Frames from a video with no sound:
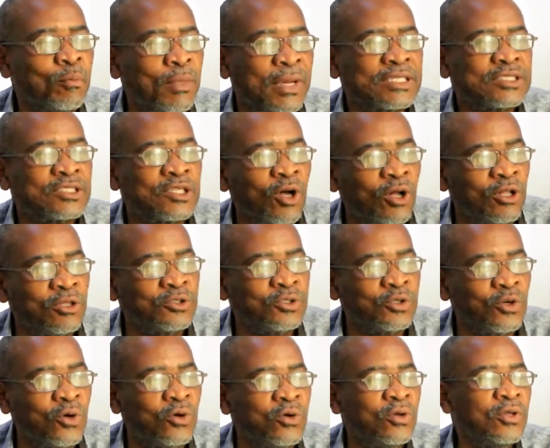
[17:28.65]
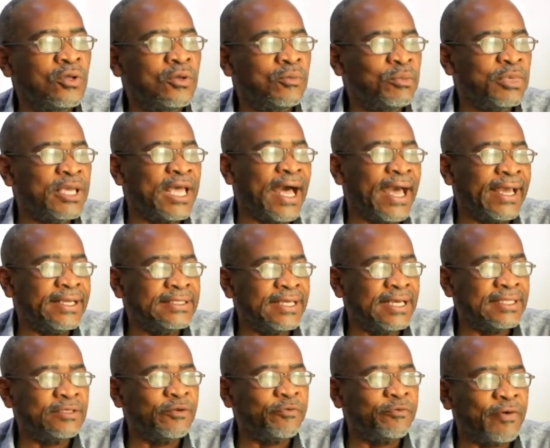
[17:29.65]
must also be
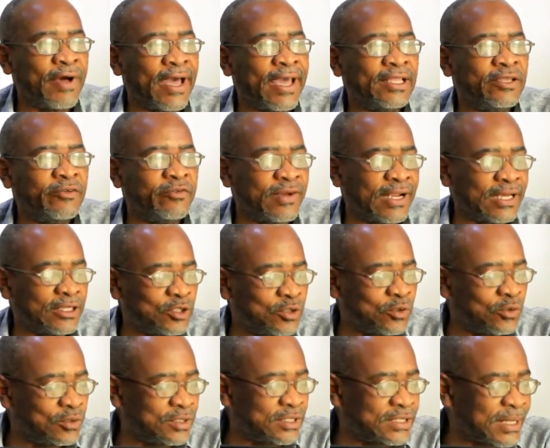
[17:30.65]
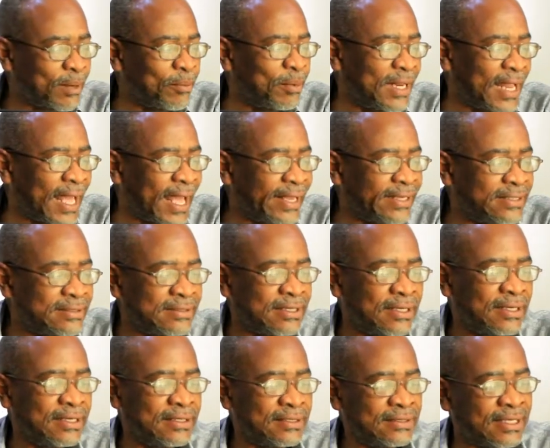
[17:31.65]
identified even as you stabilize
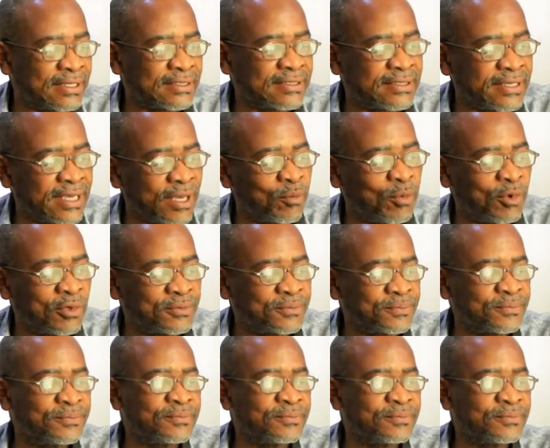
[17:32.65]
the sermon.